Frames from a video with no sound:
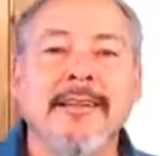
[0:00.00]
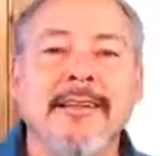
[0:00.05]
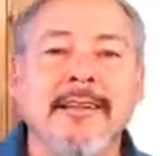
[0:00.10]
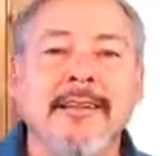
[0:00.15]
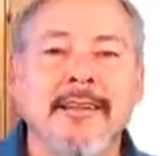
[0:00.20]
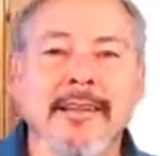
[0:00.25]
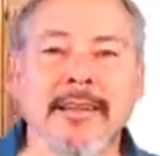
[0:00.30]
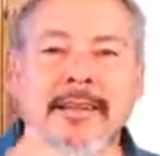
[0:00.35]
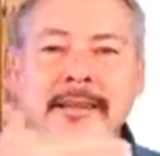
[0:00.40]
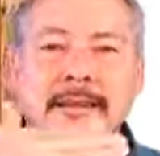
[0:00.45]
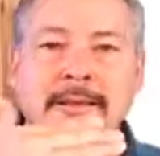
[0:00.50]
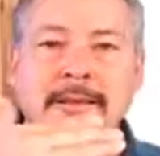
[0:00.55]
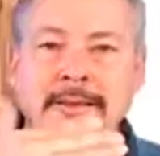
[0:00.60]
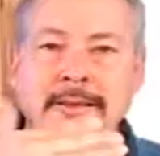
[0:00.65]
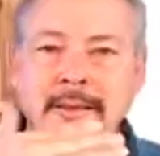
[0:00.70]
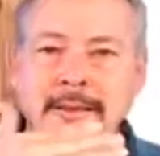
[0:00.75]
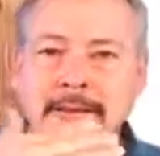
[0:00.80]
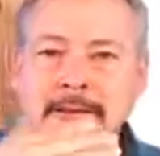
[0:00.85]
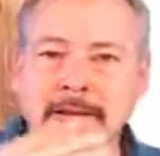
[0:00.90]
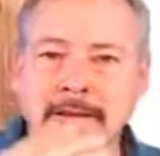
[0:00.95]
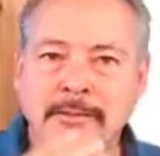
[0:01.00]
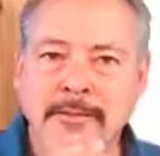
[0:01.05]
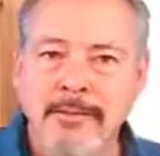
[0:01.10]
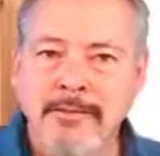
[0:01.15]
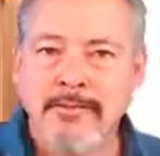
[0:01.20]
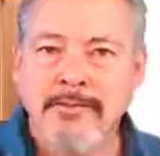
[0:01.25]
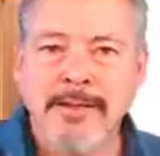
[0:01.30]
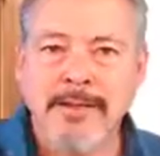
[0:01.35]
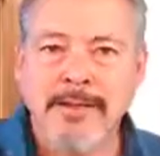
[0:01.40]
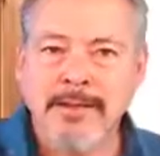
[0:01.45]
the
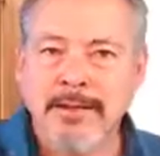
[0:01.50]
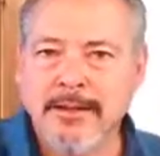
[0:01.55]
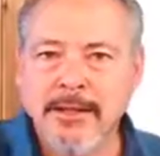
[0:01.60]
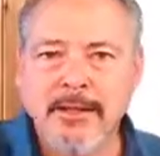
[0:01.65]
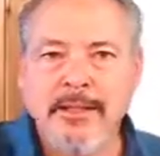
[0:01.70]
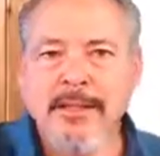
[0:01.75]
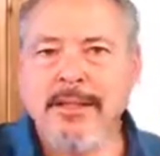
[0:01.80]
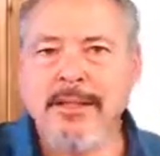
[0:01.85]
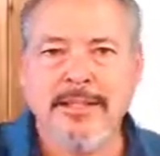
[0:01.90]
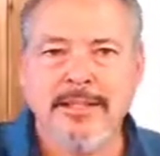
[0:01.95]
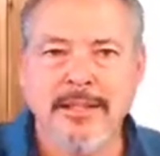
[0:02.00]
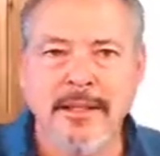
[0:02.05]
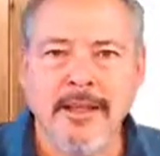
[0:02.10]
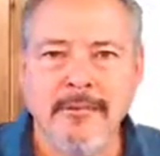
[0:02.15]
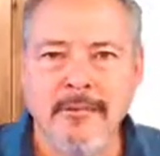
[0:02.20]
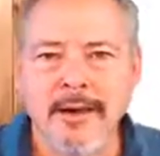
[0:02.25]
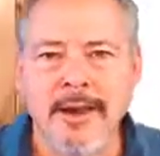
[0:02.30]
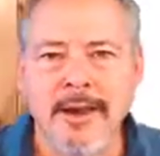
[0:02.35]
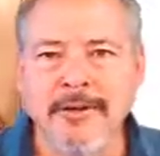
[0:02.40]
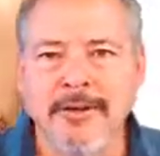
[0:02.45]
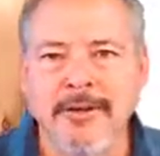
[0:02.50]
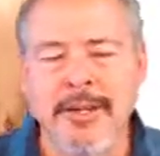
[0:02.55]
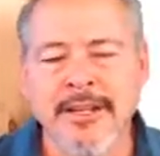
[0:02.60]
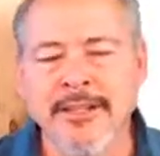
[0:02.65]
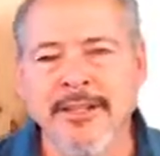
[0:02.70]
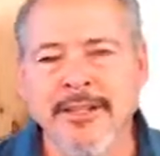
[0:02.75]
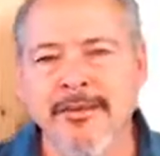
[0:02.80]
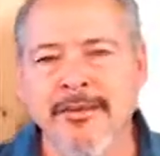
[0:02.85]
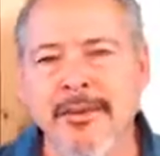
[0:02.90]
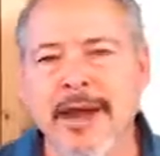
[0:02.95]
goodness of whatever it is
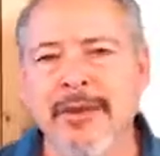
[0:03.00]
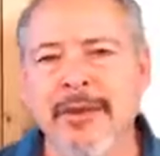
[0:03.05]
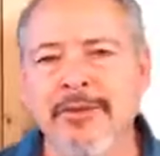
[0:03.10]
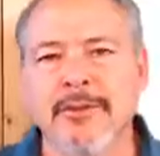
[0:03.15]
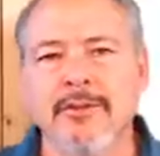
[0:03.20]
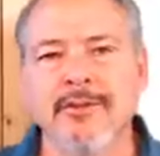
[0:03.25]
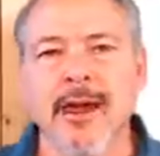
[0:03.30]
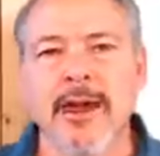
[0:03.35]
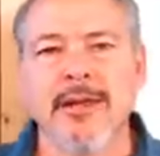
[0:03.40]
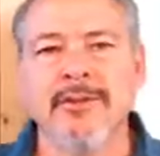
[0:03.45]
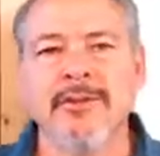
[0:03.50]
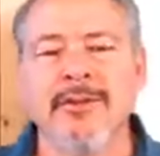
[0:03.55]
they're trying to address.